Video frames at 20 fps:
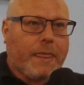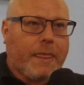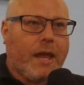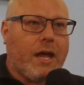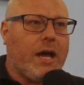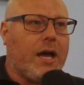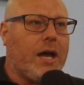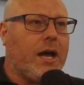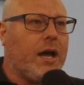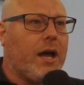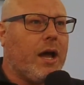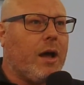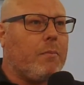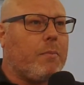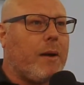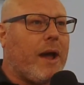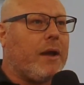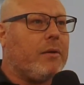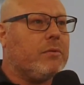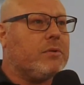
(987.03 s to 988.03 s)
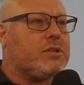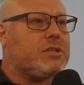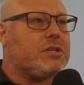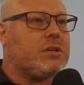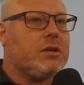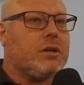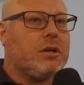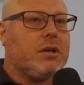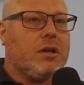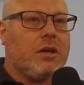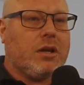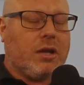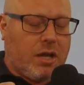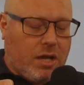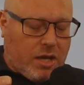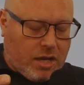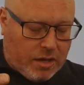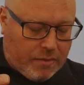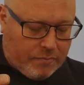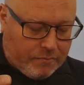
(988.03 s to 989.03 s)
about
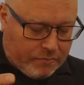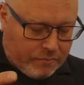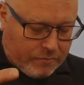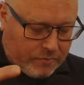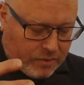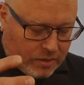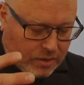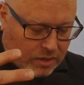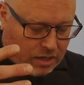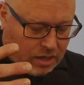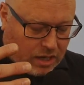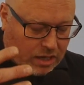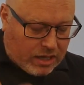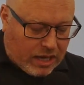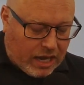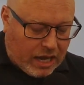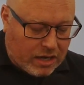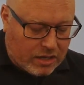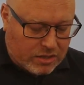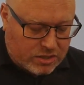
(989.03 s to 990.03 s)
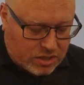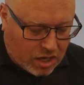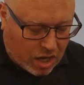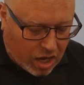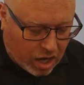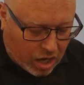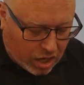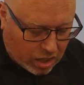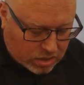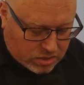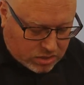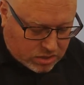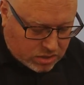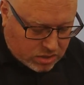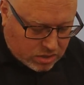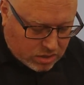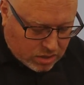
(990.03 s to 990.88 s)
a callous heart,